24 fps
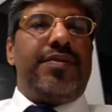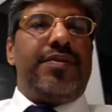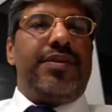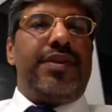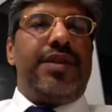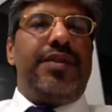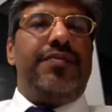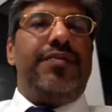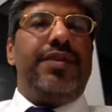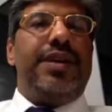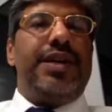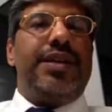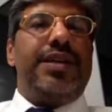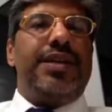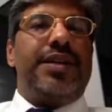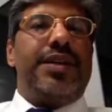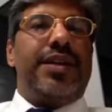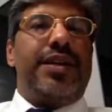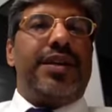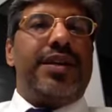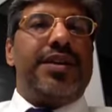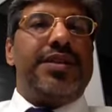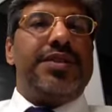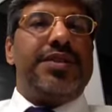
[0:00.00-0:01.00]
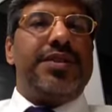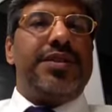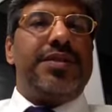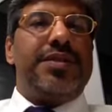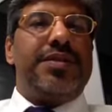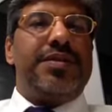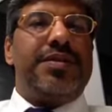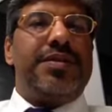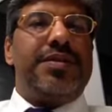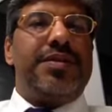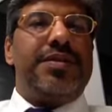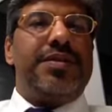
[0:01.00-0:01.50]
defect creation,
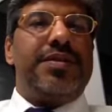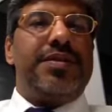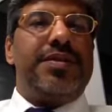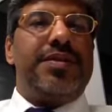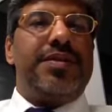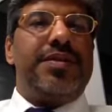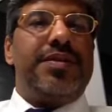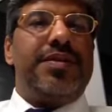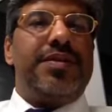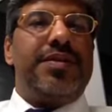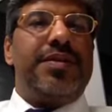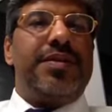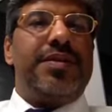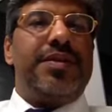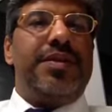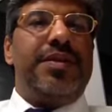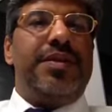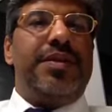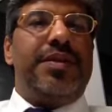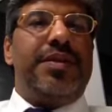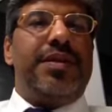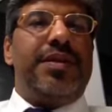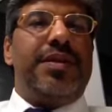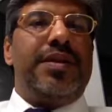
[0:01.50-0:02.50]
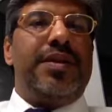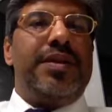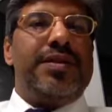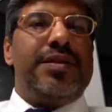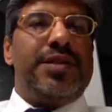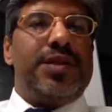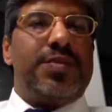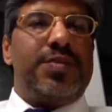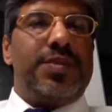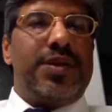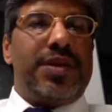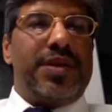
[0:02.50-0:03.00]

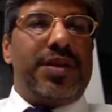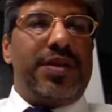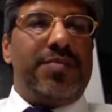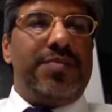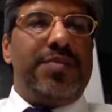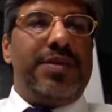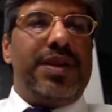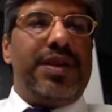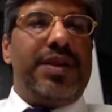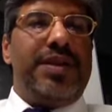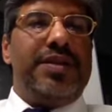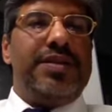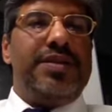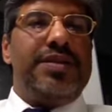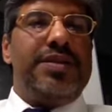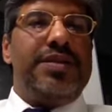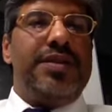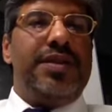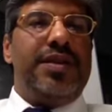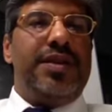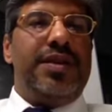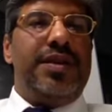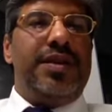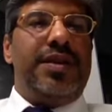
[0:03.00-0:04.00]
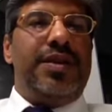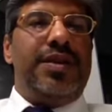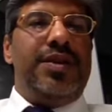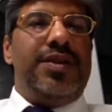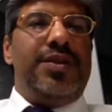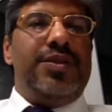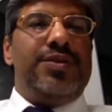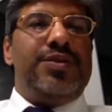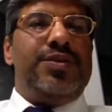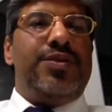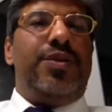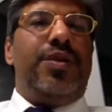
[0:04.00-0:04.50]
customer complaints.
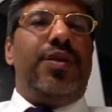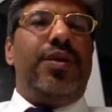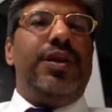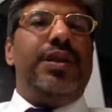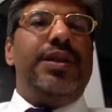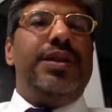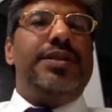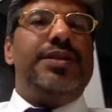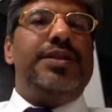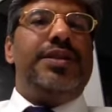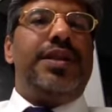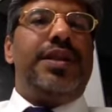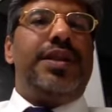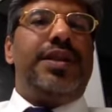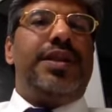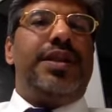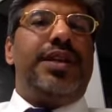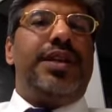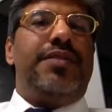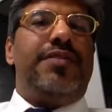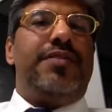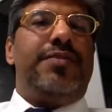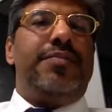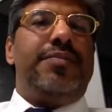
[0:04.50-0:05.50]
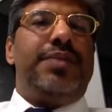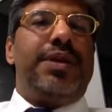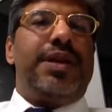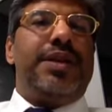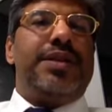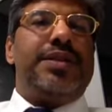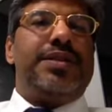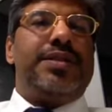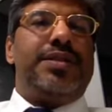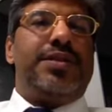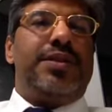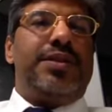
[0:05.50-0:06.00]
So all these negative
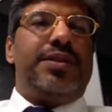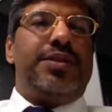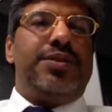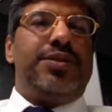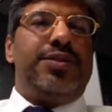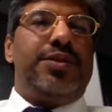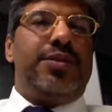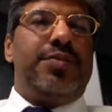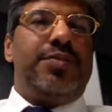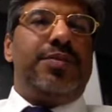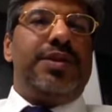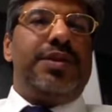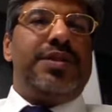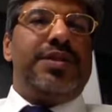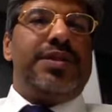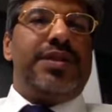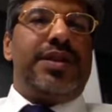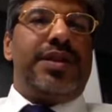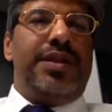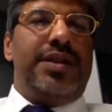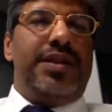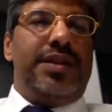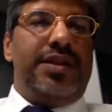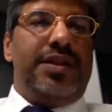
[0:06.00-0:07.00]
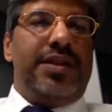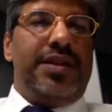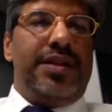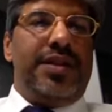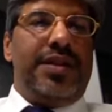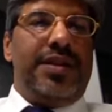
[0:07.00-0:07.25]
impacts should be studied.